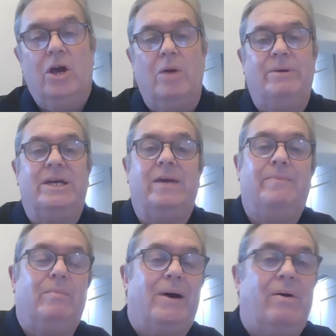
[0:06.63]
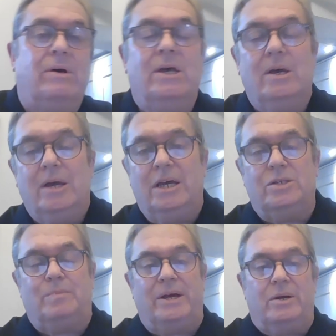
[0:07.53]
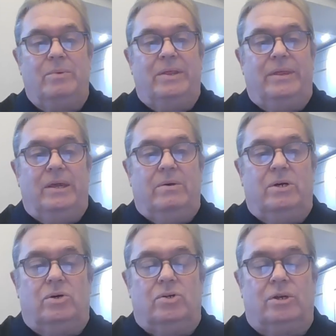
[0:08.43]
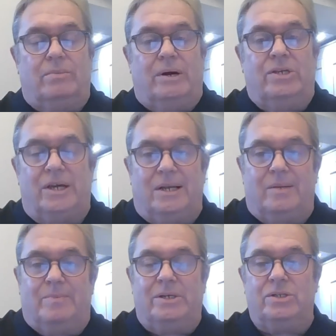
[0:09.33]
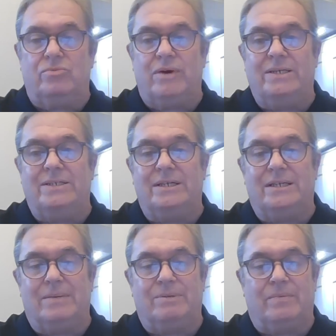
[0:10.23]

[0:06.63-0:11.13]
Hope you're keeping well. It's Peter with you, of course, on my channel, Peter Racing Tips.